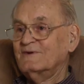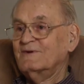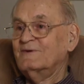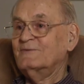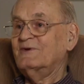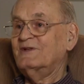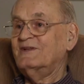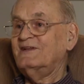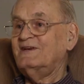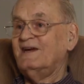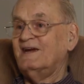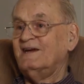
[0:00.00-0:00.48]

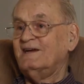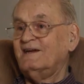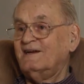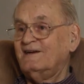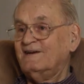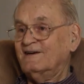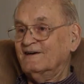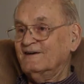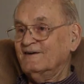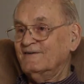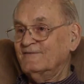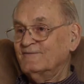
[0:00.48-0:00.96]
the
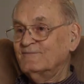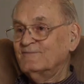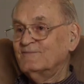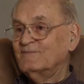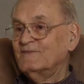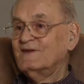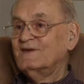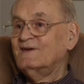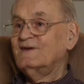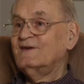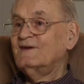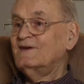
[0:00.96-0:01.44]
anchor.
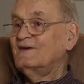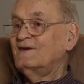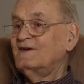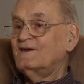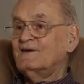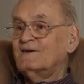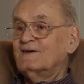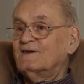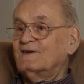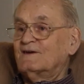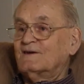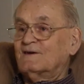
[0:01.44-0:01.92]

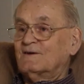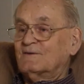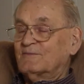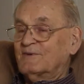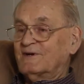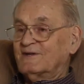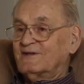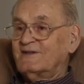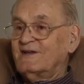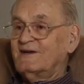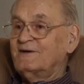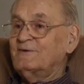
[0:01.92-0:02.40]

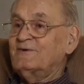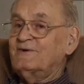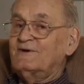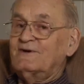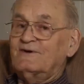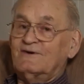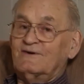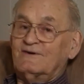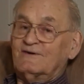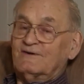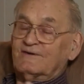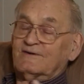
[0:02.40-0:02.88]
But they
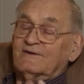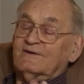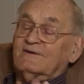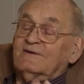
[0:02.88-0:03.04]
were